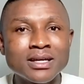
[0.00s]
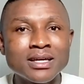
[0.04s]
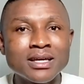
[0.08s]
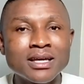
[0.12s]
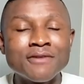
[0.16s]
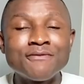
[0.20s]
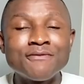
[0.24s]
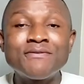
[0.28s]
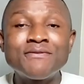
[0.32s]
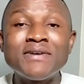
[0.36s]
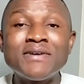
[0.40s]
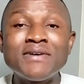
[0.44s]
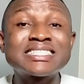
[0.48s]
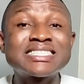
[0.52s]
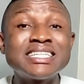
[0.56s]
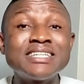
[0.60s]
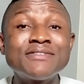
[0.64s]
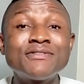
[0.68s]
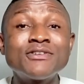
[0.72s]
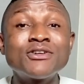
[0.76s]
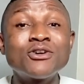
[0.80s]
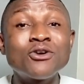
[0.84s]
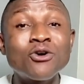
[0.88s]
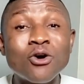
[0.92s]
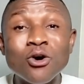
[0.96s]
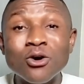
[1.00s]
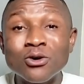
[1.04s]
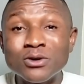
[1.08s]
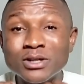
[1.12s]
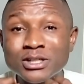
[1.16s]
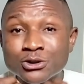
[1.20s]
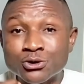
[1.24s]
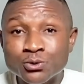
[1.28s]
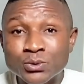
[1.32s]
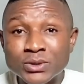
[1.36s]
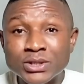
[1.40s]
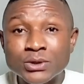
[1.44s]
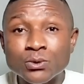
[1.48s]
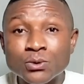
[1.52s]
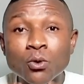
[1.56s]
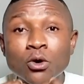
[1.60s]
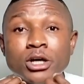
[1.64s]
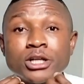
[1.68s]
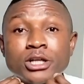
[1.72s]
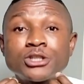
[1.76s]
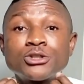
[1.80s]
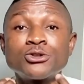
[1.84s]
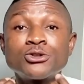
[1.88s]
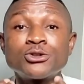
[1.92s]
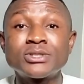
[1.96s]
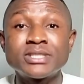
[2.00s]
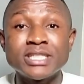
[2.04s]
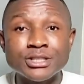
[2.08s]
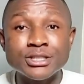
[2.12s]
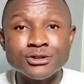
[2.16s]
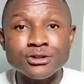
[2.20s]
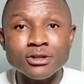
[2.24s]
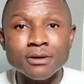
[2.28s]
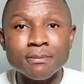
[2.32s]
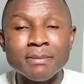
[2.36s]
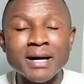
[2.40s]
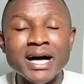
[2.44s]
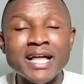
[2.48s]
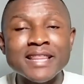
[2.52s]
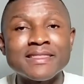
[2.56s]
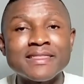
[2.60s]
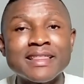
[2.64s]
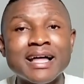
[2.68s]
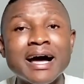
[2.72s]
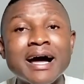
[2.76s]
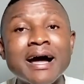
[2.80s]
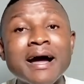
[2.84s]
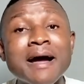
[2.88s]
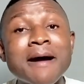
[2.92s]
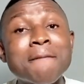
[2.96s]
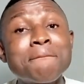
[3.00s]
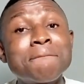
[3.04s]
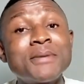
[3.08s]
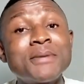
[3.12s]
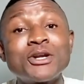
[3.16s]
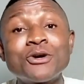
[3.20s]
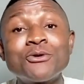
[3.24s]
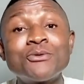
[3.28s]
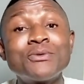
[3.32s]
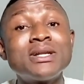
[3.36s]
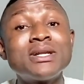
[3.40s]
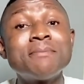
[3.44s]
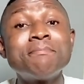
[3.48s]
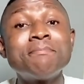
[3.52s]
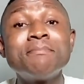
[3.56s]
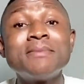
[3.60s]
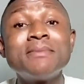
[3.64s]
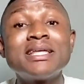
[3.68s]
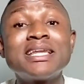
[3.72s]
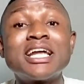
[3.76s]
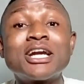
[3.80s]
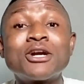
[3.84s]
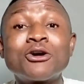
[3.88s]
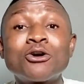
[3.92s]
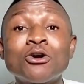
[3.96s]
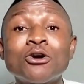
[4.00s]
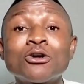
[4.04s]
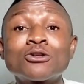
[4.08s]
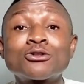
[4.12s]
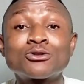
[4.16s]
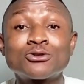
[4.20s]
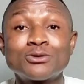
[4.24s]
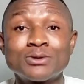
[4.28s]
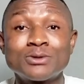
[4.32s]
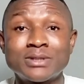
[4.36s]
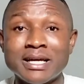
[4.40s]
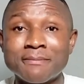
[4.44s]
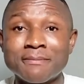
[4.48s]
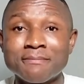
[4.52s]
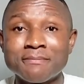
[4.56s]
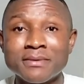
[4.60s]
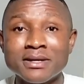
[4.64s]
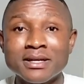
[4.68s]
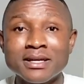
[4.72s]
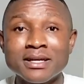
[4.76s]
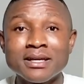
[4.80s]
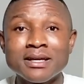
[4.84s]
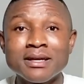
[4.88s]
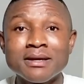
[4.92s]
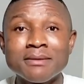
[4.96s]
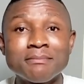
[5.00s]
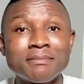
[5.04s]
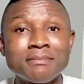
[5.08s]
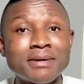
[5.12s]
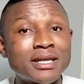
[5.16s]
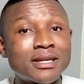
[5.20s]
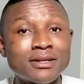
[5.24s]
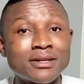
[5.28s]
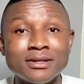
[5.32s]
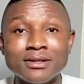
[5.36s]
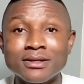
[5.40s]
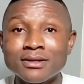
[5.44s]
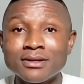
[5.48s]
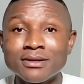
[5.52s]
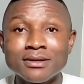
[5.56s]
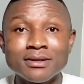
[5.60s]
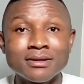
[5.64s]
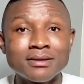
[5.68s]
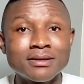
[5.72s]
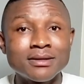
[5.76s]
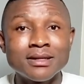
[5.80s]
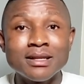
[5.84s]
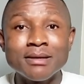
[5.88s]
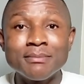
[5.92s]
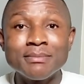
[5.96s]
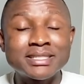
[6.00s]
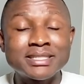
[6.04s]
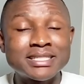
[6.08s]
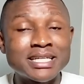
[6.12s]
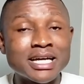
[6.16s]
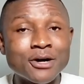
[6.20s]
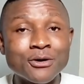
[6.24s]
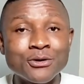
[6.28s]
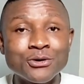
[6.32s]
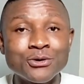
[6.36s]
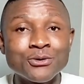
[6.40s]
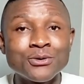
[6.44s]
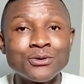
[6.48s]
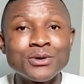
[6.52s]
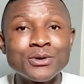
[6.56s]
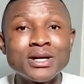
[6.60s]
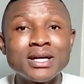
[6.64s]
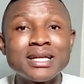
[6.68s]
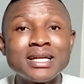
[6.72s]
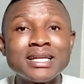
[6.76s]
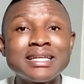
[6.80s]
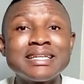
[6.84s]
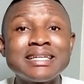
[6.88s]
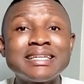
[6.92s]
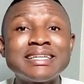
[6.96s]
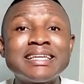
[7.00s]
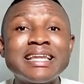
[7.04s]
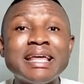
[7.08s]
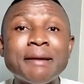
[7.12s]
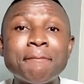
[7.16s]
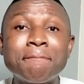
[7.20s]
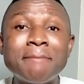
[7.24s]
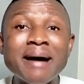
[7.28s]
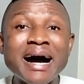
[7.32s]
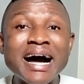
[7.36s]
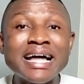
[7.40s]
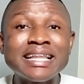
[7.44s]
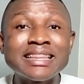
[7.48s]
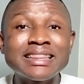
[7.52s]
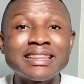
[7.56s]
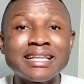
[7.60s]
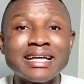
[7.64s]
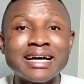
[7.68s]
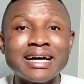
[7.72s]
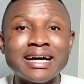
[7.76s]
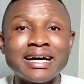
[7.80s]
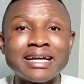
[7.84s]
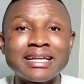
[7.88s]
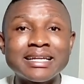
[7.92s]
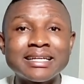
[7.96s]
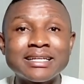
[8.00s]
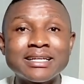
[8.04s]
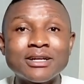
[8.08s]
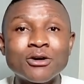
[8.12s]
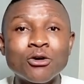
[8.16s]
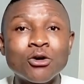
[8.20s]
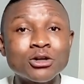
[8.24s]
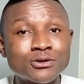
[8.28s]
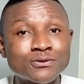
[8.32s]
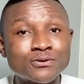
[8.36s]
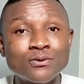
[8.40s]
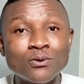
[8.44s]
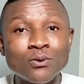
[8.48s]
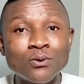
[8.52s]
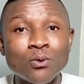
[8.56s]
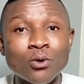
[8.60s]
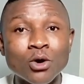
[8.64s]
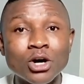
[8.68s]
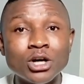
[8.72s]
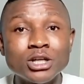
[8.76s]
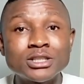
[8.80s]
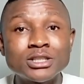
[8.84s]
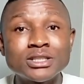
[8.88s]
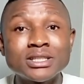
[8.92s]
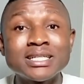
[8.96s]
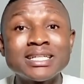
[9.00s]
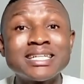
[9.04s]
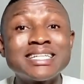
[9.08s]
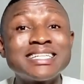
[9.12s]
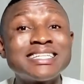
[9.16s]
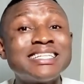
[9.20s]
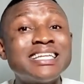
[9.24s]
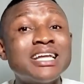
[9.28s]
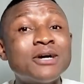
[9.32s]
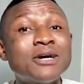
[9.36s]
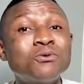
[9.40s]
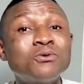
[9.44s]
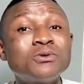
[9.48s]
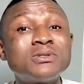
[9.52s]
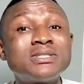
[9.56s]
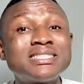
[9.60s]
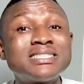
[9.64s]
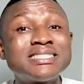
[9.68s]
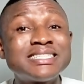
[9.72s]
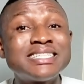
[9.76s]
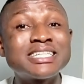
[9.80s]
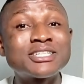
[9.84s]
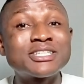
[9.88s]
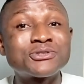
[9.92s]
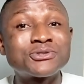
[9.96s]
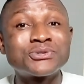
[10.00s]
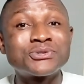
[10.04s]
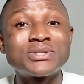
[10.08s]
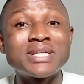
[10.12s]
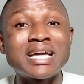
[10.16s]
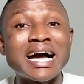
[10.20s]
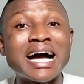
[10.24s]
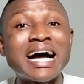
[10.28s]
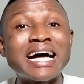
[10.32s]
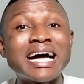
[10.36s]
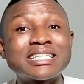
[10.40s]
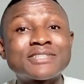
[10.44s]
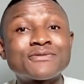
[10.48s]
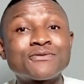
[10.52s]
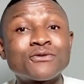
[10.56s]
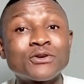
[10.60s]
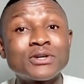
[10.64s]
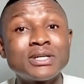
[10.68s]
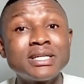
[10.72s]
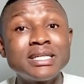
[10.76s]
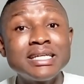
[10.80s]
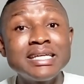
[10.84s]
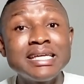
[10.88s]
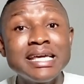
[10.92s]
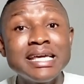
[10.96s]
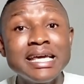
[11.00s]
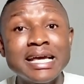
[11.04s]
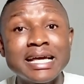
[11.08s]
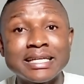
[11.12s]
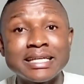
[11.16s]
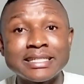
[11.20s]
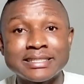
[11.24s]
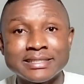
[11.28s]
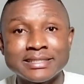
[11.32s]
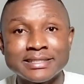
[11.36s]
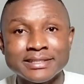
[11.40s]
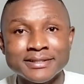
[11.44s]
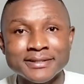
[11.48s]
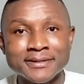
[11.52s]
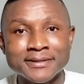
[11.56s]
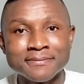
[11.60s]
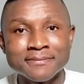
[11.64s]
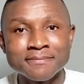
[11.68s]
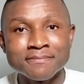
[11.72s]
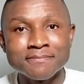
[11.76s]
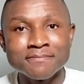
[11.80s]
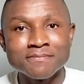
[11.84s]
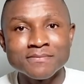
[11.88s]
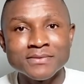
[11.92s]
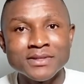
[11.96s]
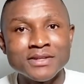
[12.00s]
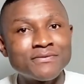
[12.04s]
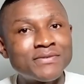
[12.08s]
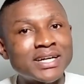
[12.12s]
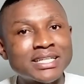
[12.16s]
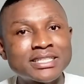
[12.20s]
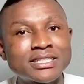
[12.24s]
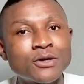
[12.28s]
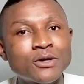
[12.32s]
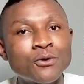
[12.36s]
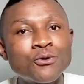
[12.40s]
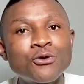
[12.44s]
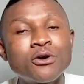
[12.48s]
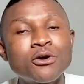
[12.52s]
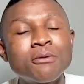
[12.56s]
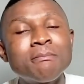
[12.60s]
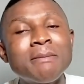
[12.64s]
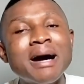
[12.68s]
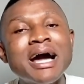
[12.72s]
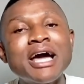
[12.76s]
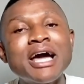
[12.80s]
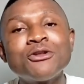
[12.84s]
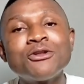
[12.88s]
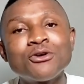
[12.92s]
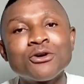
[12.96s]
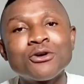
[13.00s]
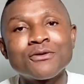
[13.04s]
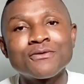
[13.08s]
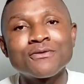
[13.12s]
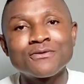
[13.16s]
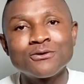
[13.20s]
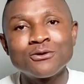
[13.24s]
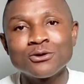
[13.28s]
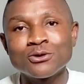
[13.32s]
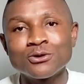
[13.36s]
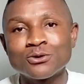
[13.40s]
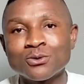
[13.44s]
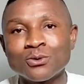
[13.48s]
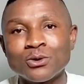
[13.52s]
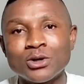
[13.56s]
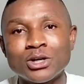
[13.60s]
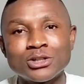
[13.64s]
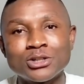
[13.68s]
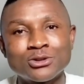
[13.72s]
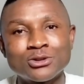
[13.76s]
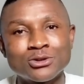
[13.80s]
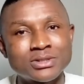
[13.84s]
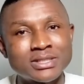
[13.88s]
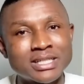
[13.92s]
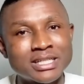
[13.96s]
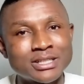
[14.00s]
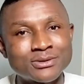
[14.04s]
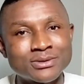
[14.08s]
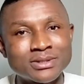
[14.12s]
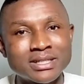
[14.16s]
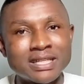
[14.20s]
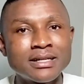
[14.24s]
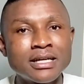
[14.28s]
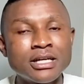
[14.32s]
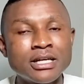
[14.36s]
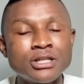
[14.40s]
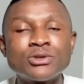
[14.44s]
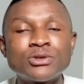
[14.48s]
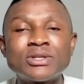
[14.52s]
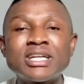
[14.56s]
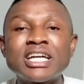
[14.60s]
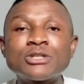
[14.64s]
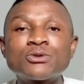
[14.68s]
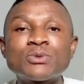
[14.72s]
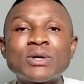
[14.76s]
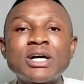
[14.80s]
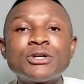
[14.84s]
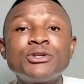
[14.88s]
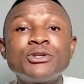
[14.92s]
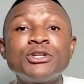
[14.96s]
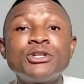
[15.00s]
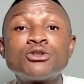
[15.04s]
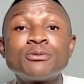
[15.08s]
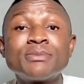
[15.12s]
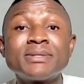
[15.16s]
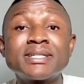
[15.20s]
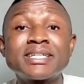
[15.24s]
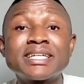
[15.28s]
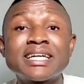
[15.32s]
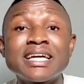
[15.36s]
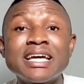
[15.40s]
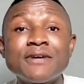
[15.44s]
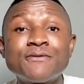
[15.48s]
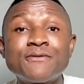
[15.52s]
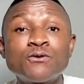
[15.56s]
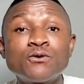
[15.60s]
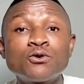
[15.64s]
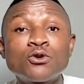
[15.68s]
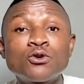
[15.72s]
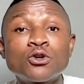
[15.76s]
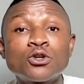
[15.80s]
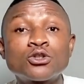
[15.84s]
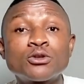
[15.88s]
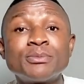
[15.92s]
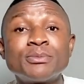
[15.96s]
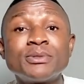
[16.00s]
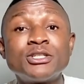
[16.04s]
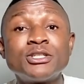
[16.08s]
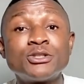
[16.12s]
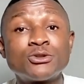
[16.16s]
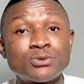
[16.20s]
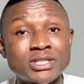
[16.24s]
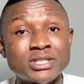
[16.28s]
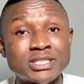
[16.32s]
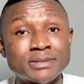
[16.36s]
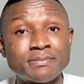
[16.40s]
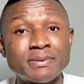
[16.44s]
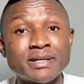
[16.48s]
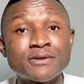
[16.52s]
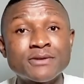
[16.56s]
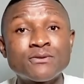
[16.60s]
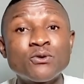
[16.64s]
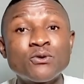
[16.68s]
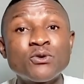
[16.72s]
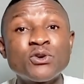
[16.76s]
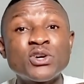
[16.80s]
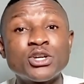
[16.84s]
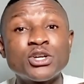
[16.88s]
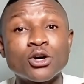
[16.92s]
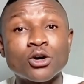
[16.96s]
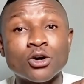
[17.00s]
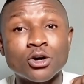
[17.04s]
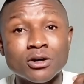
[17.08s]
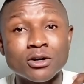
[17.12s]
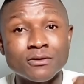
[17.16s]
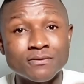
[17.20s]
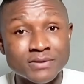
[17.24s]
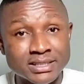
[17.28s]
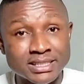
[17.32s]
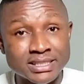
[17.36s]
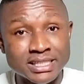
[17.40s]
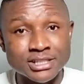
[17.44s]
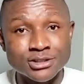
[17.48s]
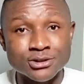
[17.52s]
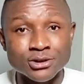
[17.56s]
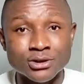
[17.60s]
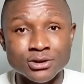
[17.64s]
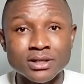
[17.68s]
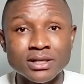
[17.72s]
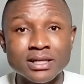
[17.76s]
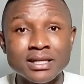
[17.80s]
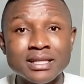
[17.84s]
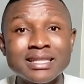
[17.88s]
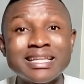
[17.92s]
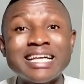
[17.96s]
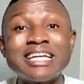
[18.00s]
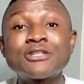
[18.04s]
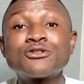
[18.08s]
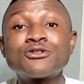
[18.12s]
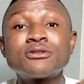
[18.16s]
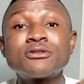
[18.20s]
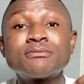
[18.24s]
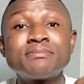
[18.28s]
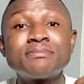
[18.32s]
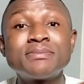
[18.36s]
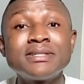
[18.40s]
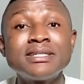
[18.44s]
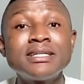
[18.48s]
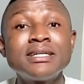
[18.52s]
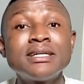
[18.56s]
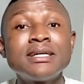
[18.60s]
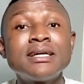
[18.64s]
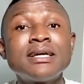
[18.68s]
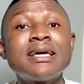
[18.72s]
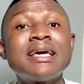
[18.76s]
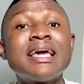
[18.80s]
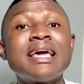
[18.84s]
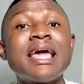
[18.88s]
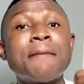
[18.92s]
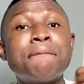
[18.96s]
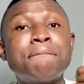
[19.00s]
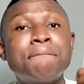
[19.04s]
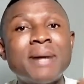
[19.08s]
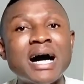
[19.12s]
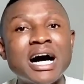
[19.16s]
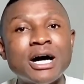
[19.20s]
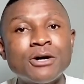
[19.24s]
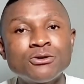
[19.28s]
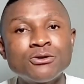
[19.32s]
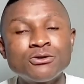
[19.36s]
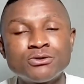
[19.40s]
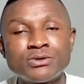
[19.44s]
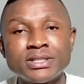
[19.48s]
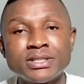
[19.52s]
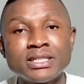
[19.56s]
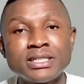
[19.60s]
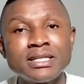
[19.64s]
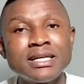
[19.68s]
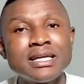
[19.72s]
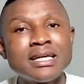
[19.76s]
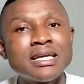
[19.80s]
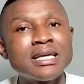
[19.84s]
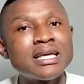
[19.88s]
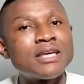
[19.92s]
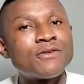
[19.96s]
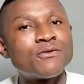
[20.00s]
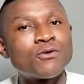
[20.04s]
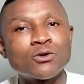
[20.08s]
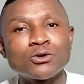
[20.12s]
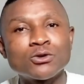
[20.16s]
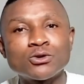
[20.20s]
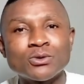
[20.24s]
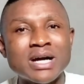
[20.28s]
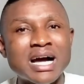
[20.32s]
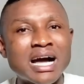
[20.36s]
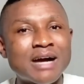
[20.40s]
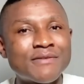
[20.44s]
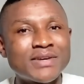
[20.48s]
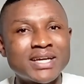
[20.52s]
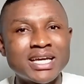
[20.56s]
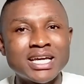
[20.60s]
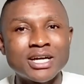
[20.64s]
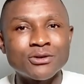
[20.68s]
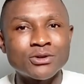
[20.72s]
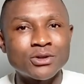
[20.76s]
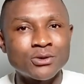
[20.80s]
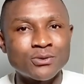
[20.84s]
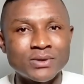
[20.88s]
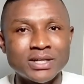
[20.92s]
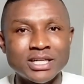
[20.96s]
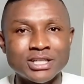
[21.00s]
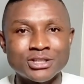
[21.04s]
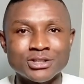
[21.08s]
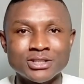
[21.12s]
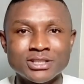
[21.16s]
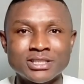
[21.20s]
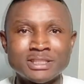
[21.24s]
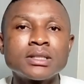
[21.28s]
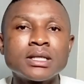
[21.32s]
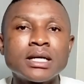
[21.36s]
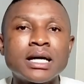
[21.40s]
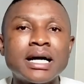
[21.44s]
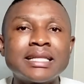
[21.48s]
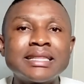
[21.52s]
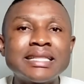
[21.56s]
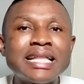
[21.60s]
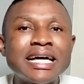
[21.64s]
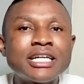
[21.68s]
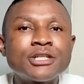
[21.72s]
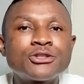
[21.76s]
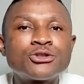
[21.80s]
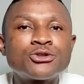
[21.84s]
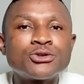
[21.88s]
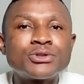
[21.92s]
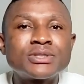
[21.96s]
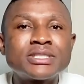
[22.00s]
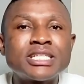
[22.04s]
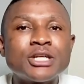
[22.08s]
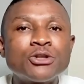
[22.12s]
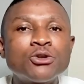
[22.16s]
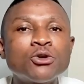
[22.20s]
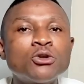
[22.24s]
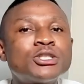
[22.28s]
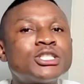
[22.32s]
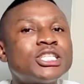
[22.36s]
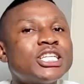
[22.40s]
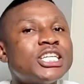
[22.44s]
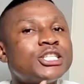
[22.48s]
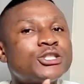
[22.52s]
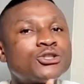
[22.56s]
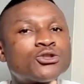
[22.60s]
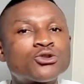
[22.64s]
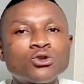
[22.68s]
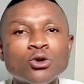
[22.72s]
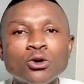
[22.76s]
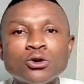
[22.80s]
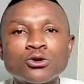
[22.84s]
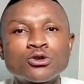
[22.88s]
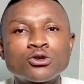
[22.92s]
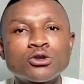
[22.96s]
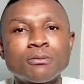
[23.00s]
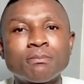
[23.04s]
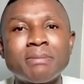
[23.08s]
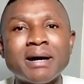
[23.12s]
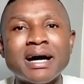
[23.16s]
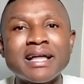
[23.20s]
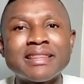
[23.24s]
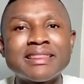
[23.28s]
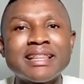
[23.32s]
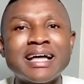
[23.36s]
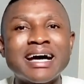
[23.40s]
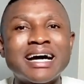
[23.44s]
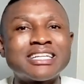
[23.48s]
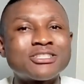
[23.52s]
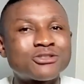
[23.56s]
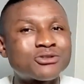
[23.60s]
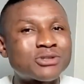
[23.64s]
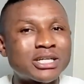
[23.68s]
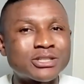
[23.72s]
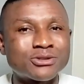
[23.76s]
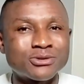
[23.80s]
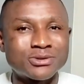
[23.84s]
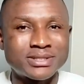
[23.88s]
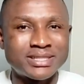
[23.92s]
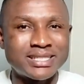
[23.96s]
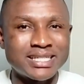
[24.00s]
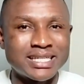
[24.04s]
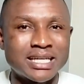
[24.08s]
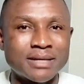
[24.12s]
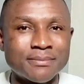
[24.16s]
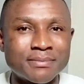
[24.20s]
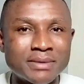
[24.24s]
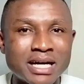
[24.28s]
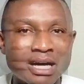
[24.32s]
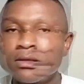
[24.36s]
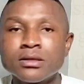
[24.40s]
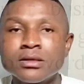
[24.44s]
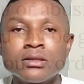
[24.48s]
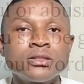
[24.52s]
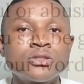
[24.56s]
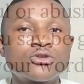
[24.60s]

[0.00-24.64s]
In fact, even all the sweet words you say to your partner may not really mean a lot to them. But let me tell you, the bad and hurtful words, they will stick to their heart for years. In fact, they will remind you of those words you said to them. So that's why you need to be careful not to be disrespectful in your conversation. That should be a boundary if you want to have a healthy relationship. And that is to say, don't insult your partner and try to tear them down.